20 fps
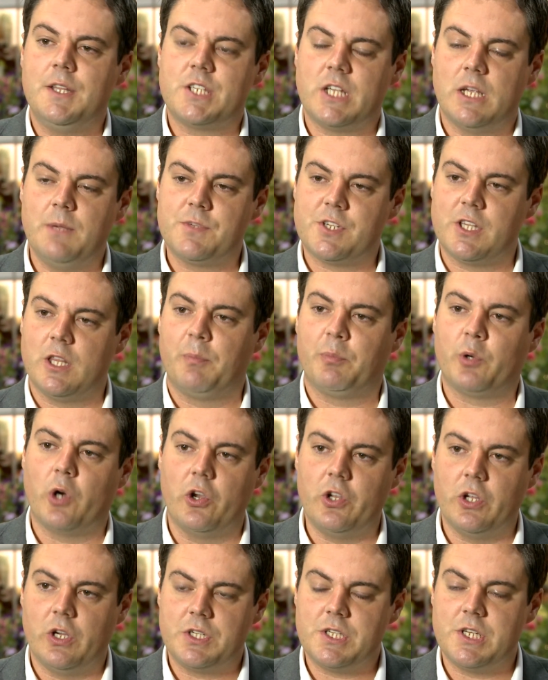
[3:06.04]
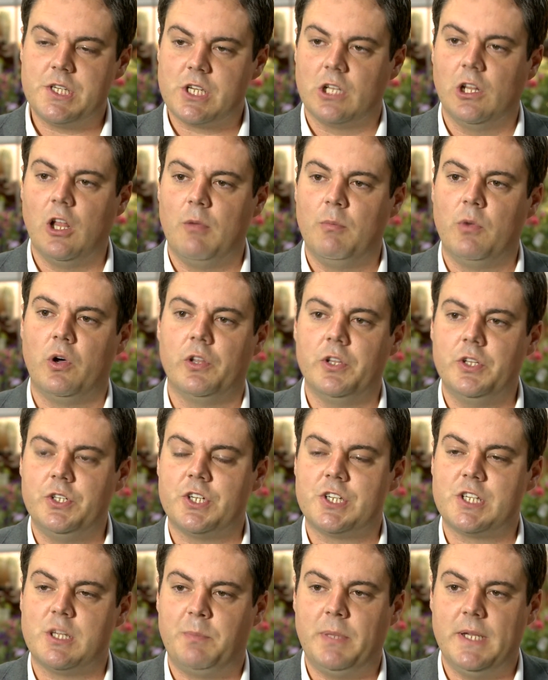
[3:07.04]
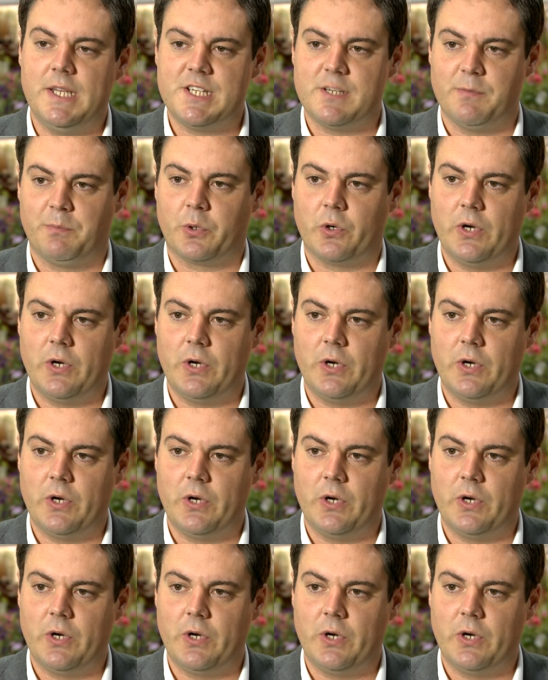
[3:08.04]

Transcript: In terms of the product, it's a lot more than just a piece of